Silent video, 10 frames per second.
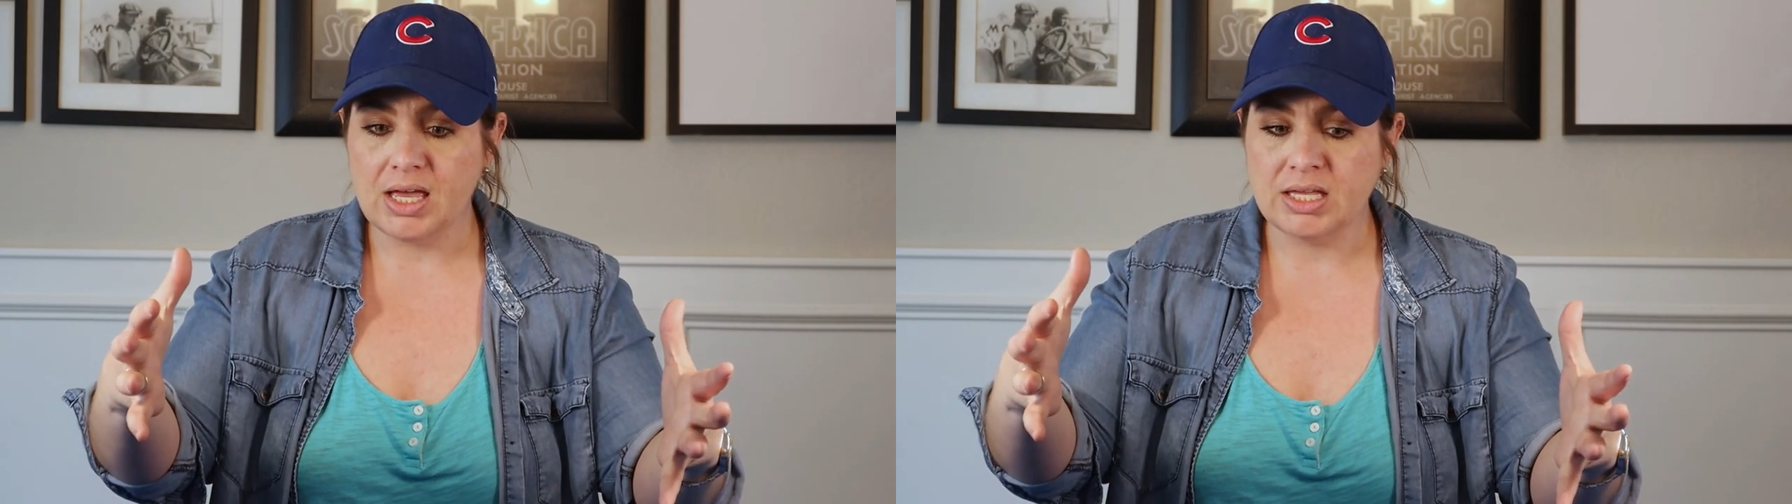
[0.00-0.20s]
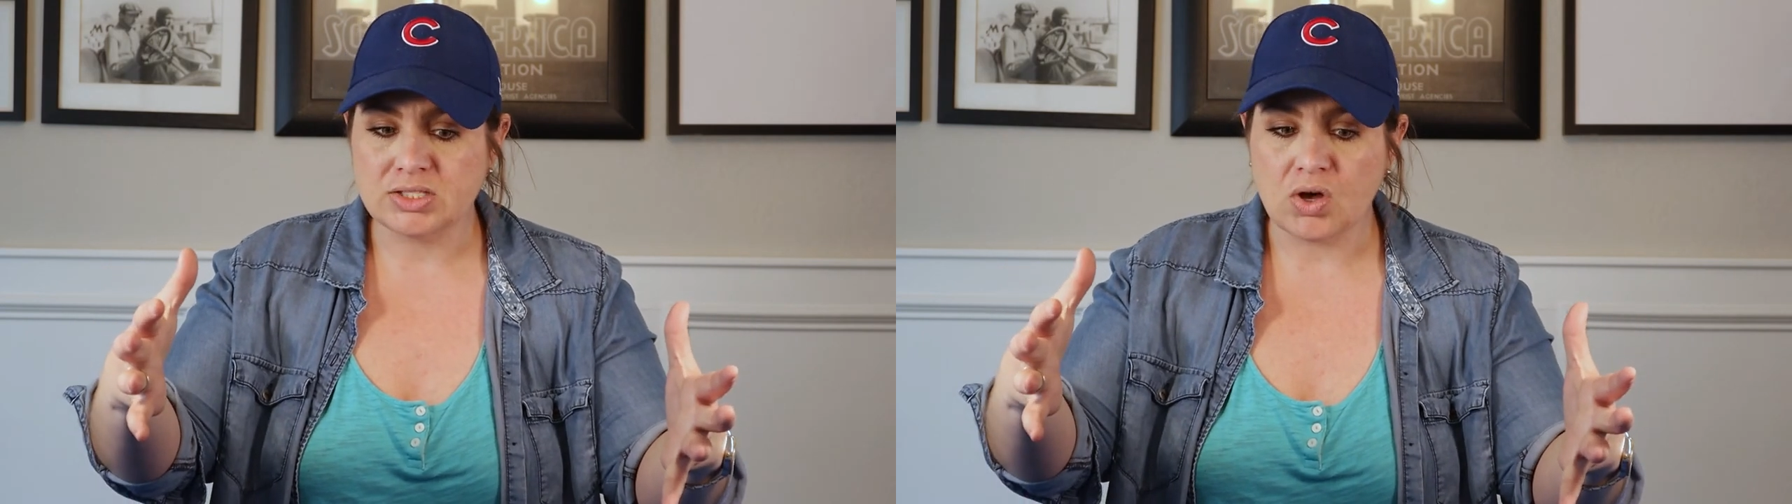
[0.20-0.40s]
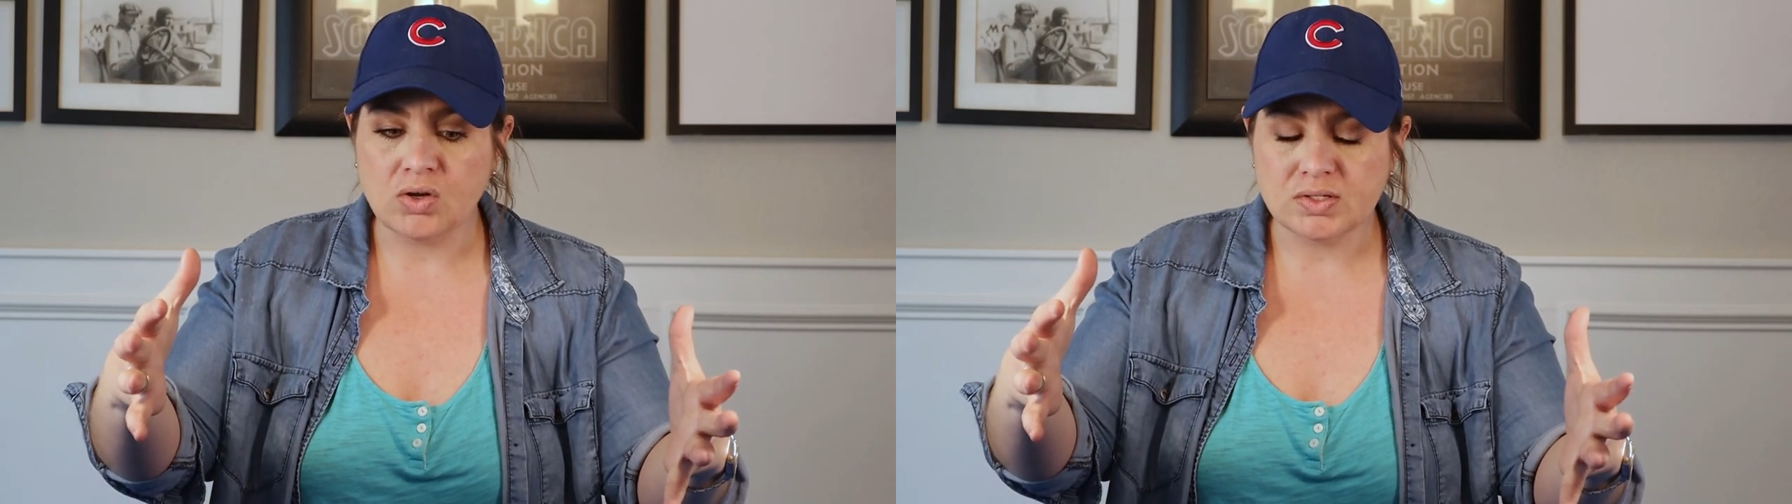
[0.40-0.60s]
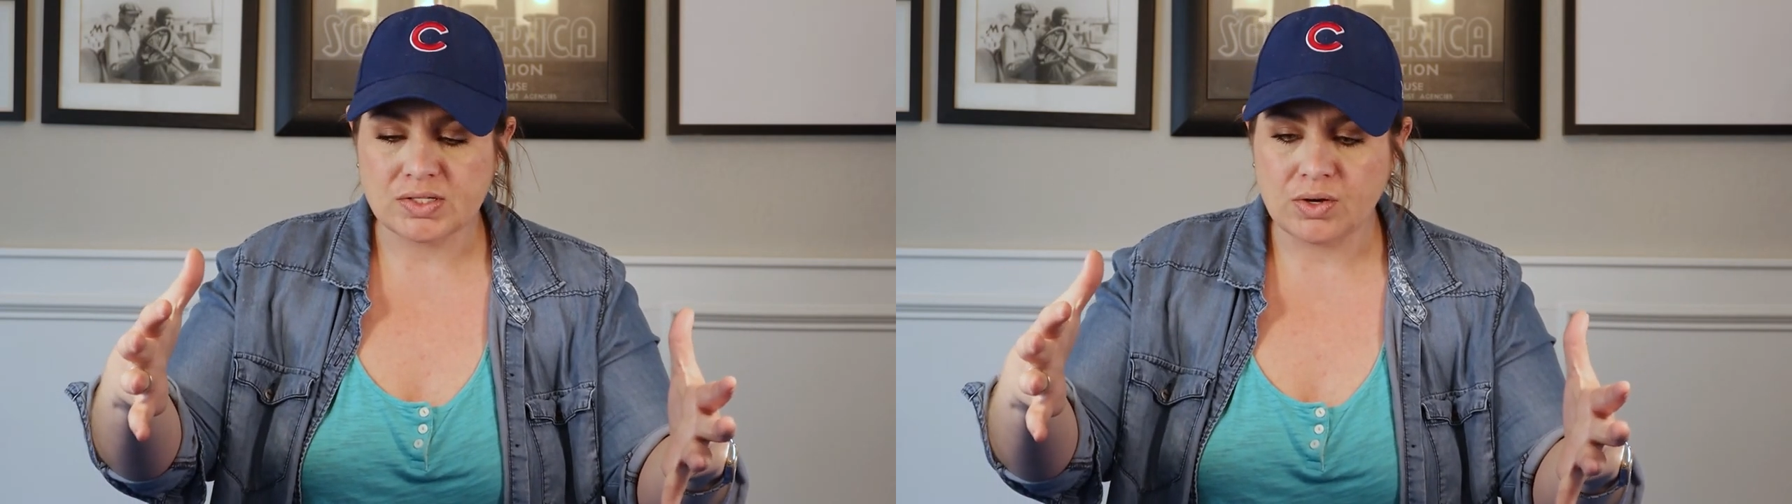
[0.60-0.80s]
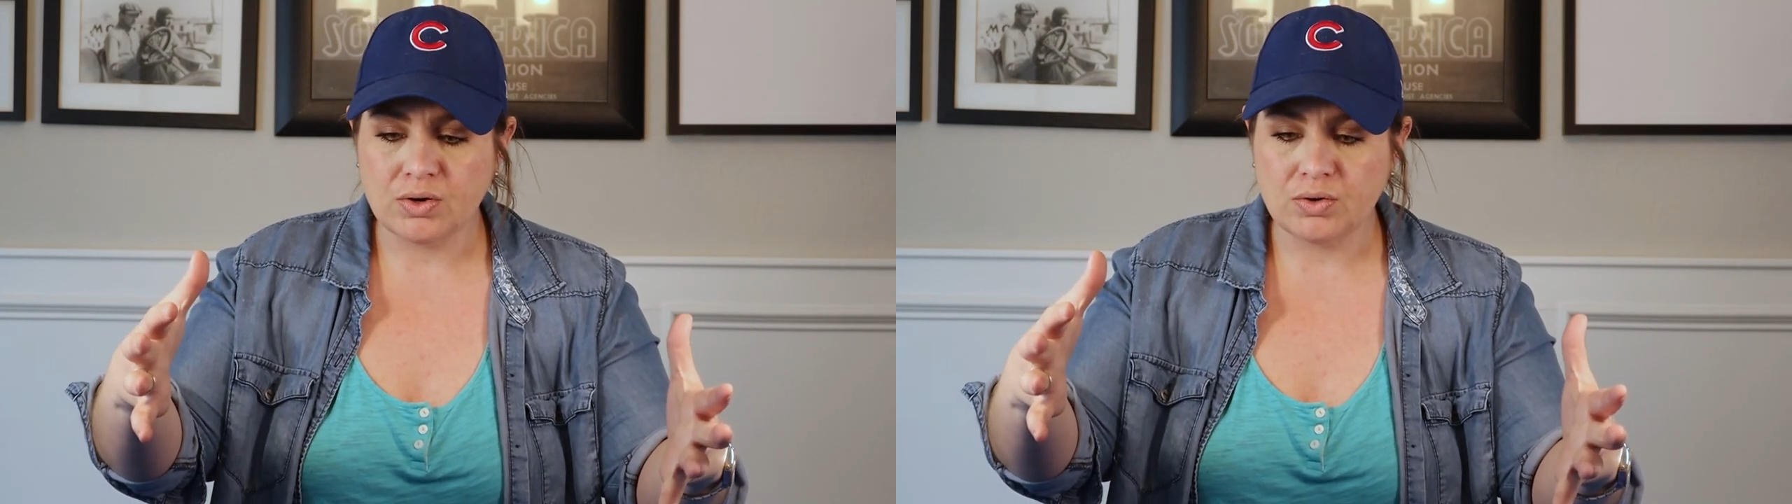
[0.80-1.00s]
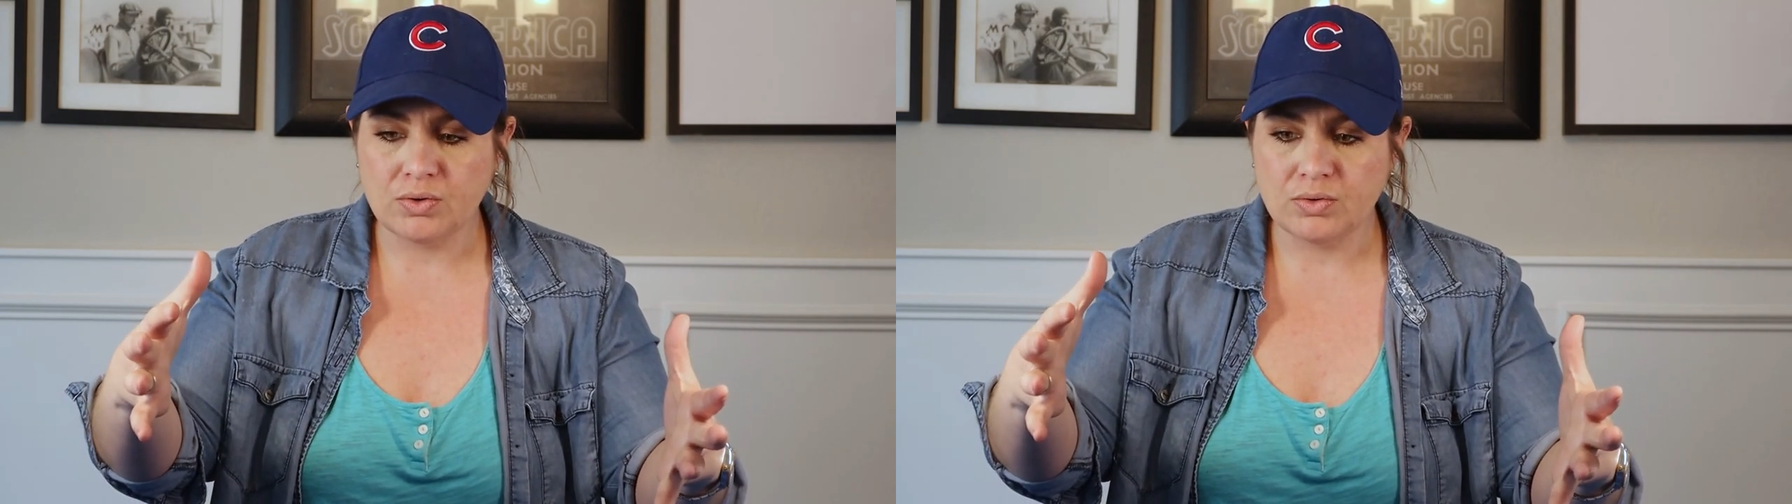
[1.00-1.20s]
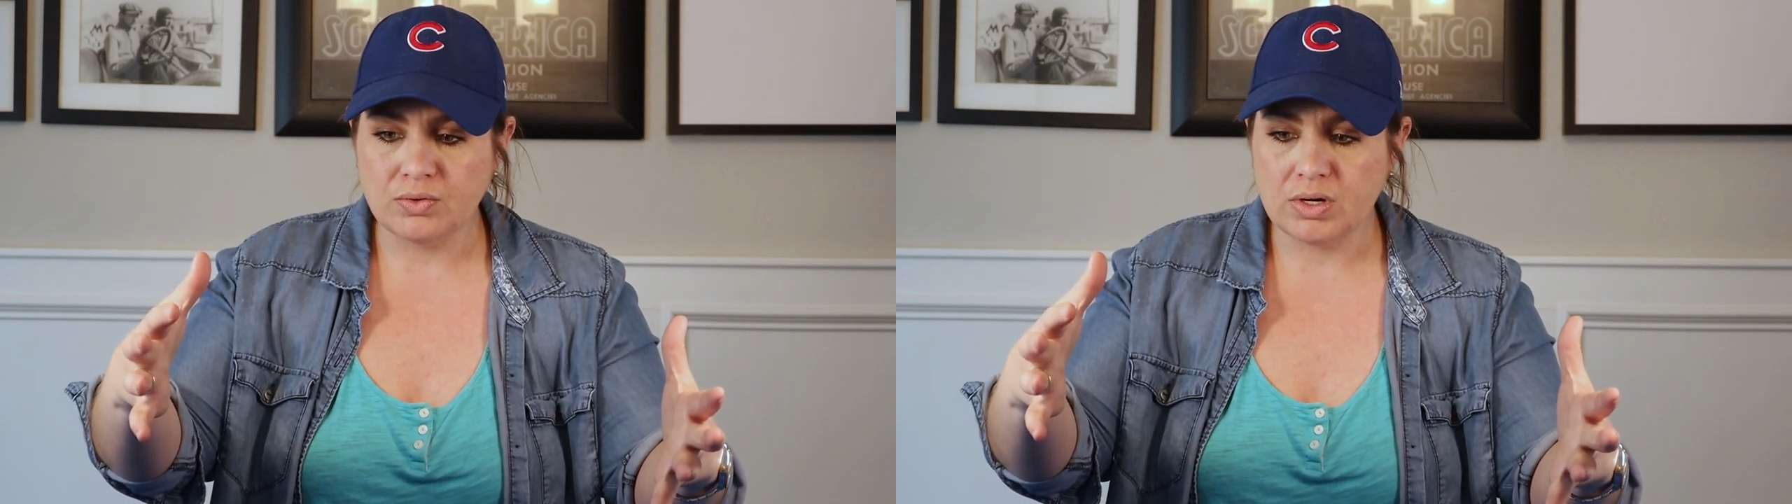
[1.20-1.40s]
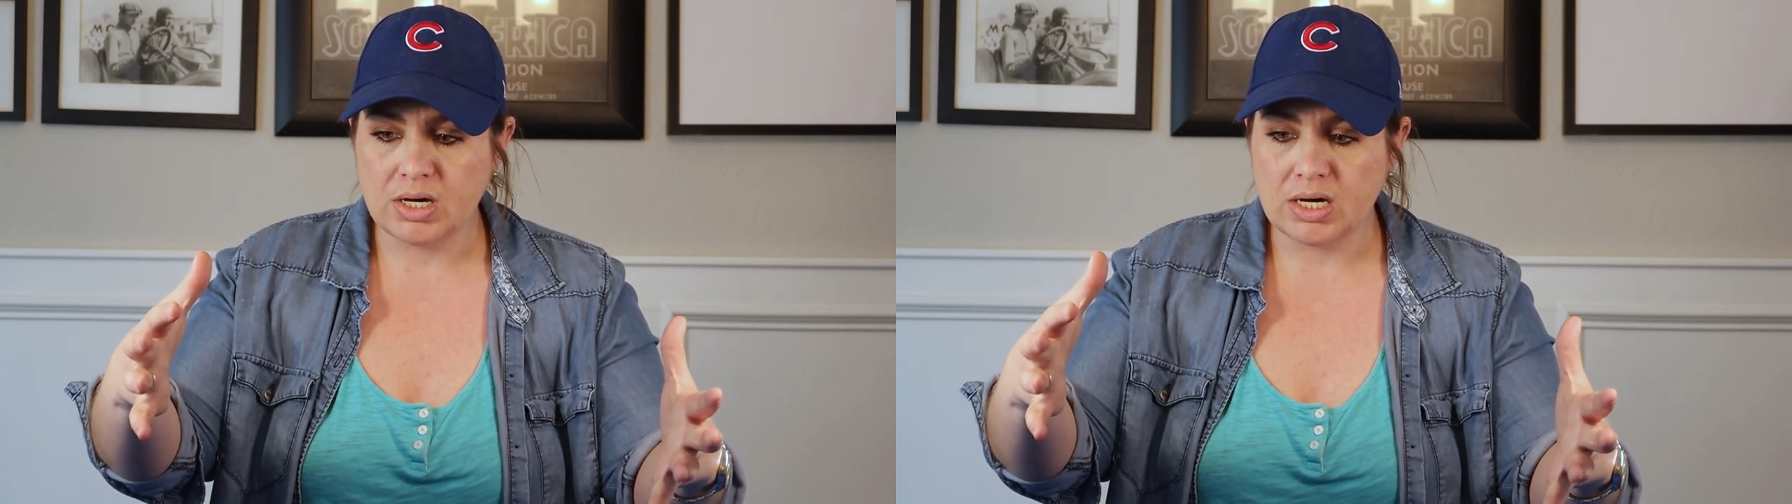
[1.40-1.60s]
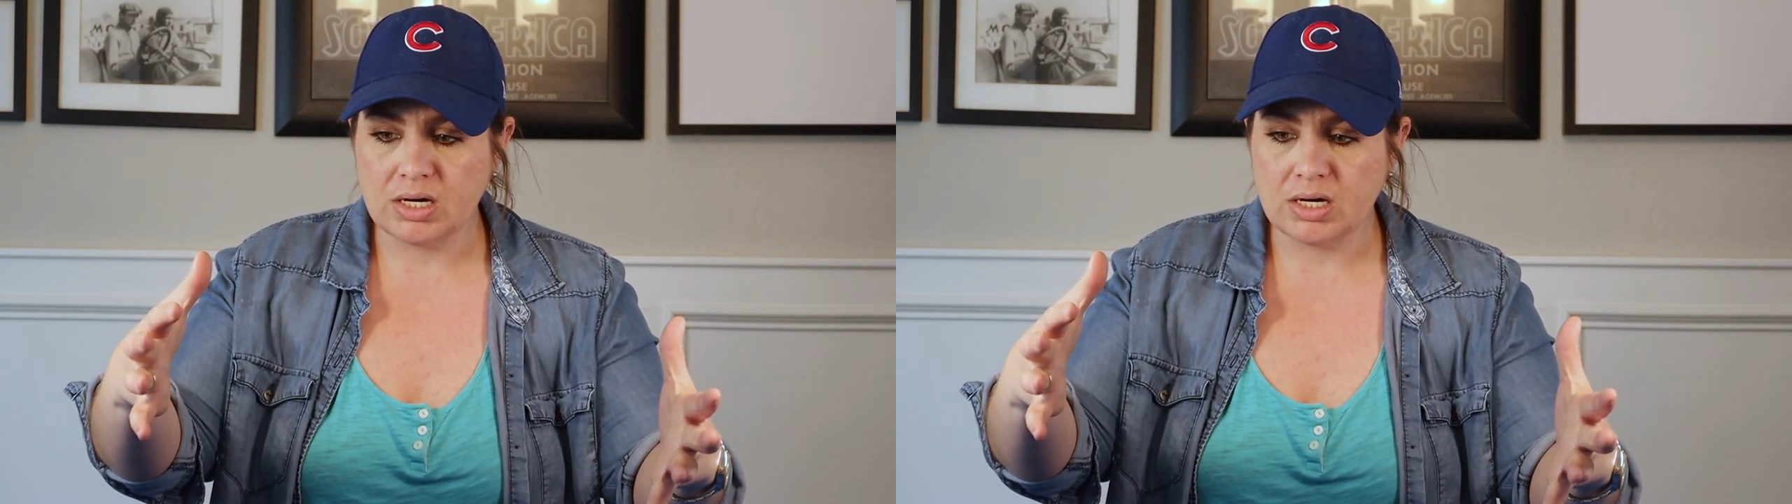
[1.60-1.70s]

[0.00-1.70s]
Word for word: it's also